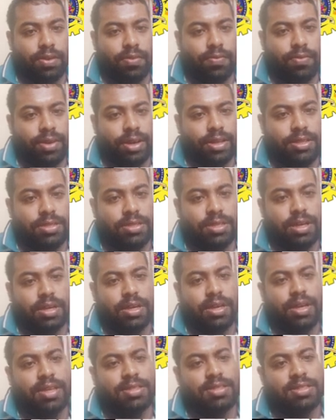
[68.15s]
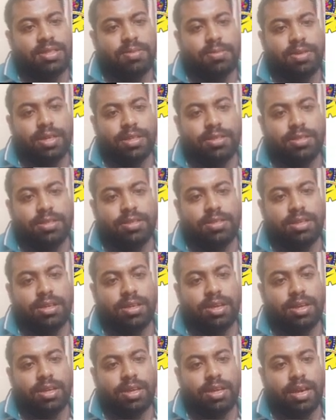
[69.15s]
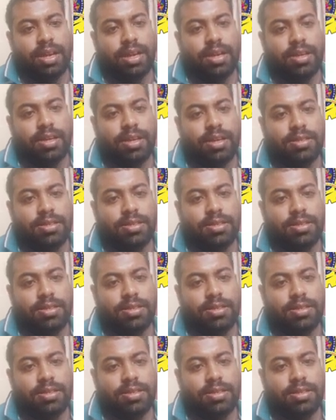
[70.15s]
fines, and in extreme cases, it can directly